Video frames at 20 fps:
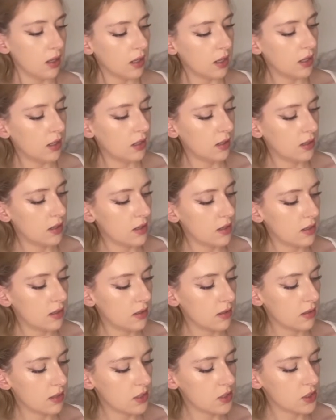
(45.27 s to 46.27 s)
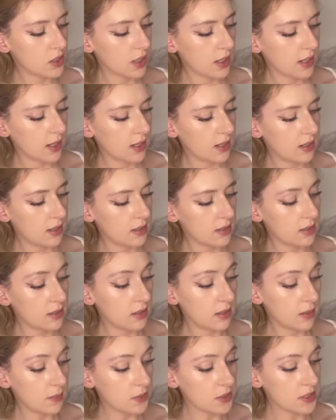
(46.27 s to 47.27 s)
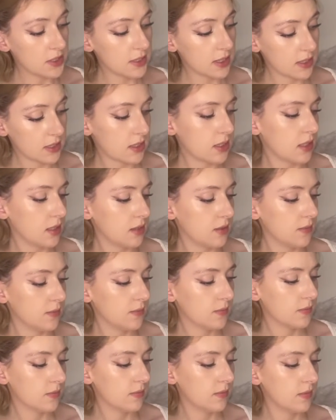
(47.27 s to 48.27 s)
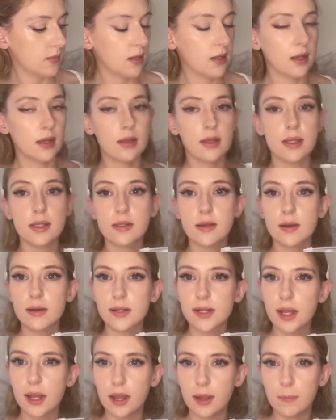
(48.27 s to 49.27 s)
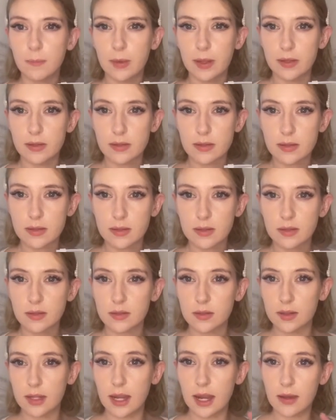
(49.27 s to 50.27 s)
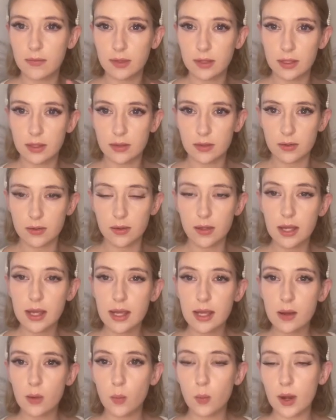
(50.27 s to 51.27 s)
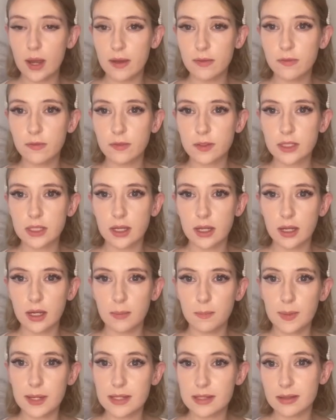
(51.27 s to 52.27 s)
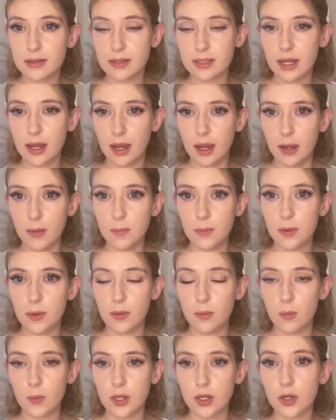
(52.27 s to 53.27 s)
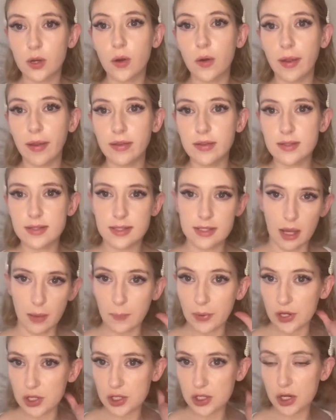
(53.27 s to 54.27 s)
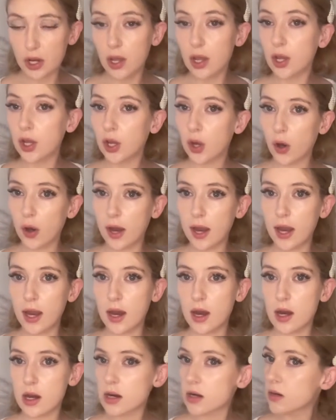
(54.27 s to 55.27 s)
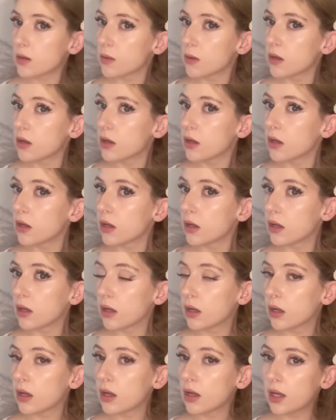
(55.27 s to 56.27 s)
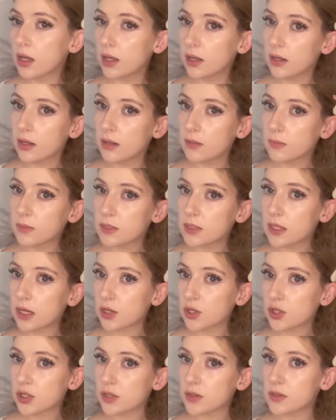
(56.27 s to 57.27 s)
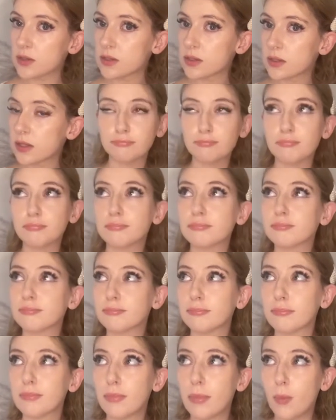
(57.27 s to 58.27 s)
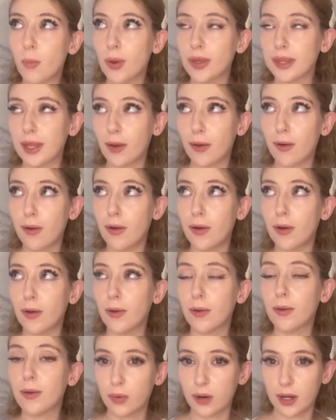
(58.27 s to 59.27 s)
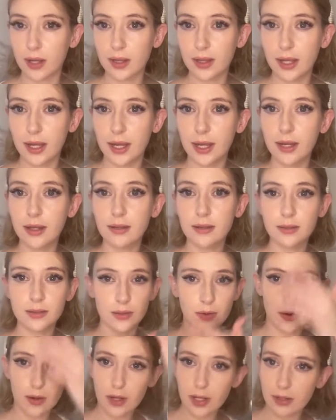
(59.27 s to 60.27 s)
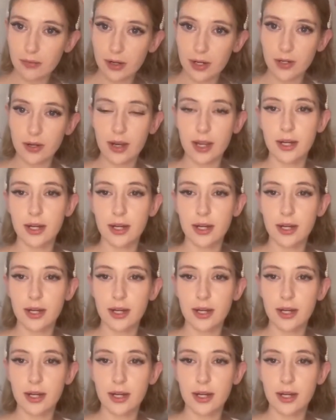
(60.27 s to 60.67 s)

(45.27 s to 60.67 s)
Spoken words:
in the shade number 60, and these are tape ins. So they have a little weft and a piece of tape where you're going to sandwich your hair in sections. What they call bricklaying. So all around your